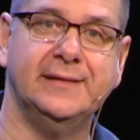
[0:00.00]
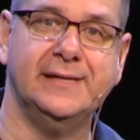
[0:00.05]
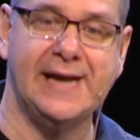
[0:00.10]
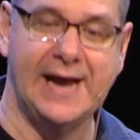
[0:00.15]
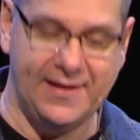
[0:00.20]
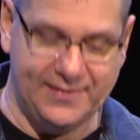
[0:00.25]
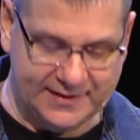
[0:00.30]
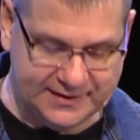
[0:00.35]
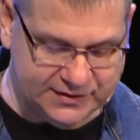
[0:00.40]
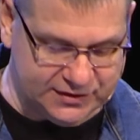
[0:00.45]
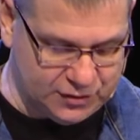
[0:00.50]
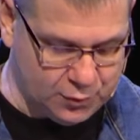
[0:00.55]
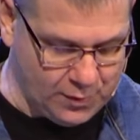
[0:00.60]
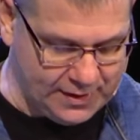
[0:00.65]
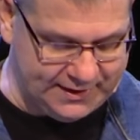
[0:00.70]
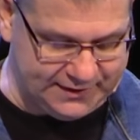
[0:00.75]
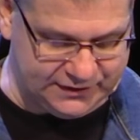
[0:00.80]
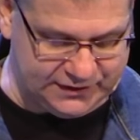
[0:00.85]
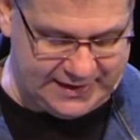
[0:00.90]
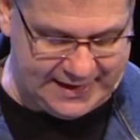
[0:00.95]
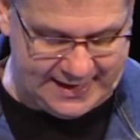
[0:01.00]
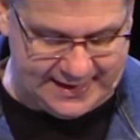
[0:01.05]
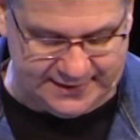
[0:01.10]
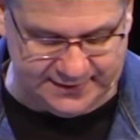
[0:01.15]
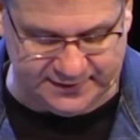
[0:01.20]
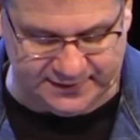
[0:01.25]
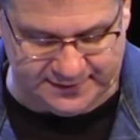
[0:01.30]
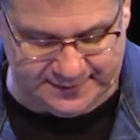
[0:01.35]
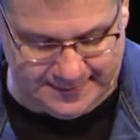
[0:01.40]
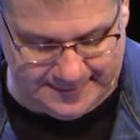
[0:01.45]
And this is what it
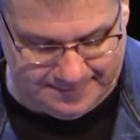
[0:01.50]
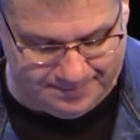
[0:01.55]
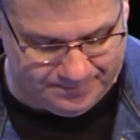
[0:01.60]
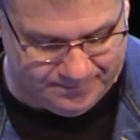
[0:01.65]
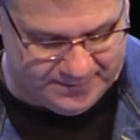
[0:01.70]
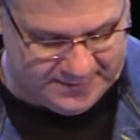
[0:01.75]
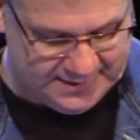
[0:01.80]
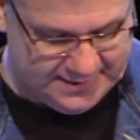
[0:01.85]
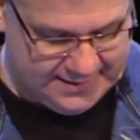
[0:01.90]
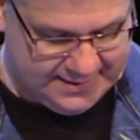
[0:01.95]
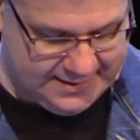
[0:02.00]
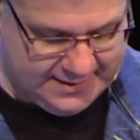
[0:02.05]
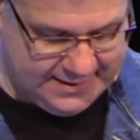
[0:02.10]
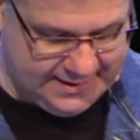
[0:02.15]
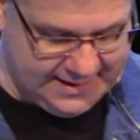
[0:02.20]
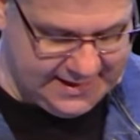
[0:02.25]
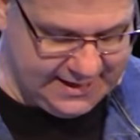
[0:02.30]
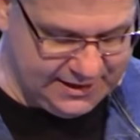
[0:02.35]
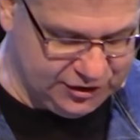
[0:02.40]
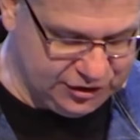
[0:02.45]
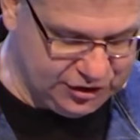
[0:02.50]
says in